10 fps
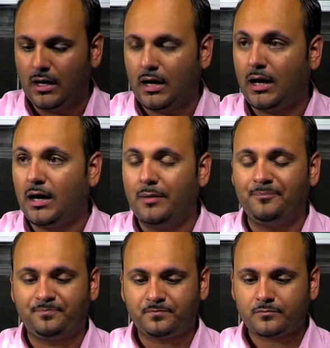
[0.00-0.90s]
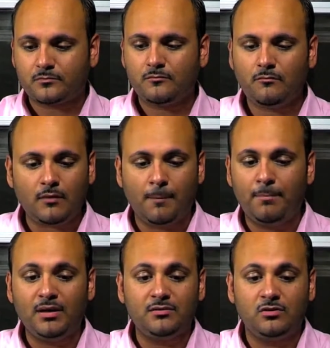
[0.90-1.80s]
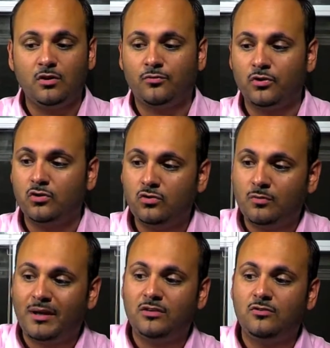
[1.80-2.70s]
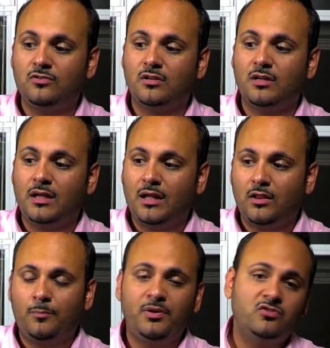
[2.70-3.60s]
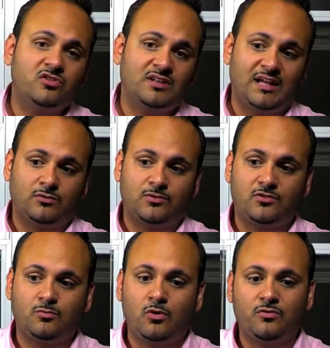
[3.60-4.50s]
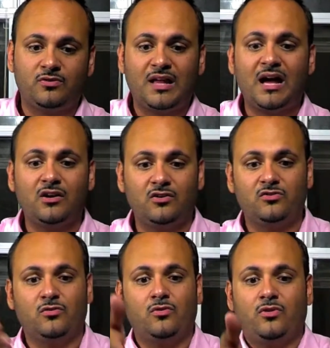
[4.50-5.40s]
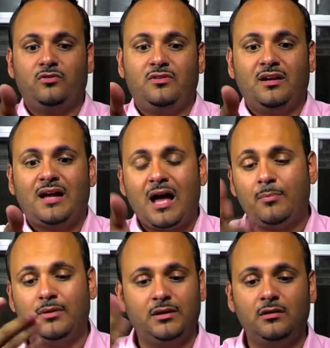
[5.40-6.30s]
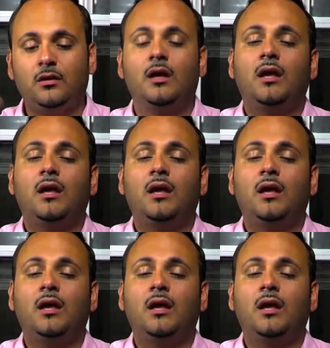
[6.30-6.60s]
But for you might use the Pilsner glass, which is more for lagers, or the Goblet.